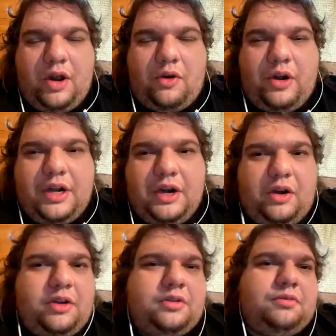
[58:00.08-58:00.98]
already
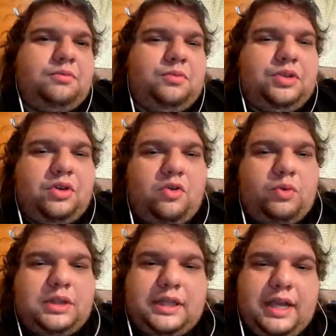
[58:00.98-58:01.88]
heard,
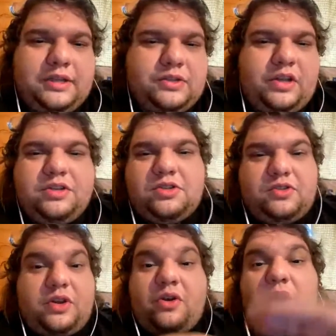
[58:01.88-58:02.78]
with the cancellations,
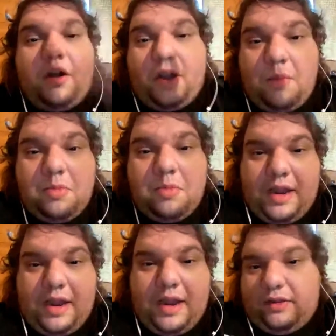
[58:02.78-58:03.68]
they're not coming
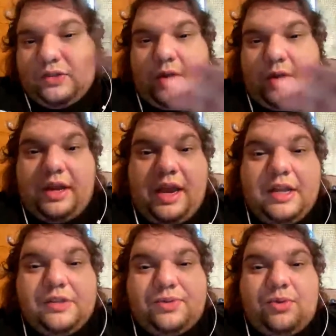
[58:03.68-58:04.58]
back. That's why they
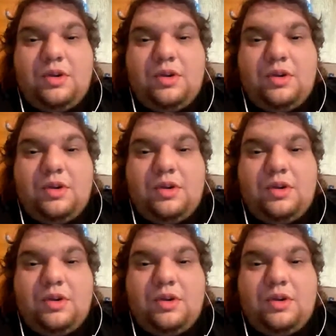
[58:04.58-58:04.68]
cancel.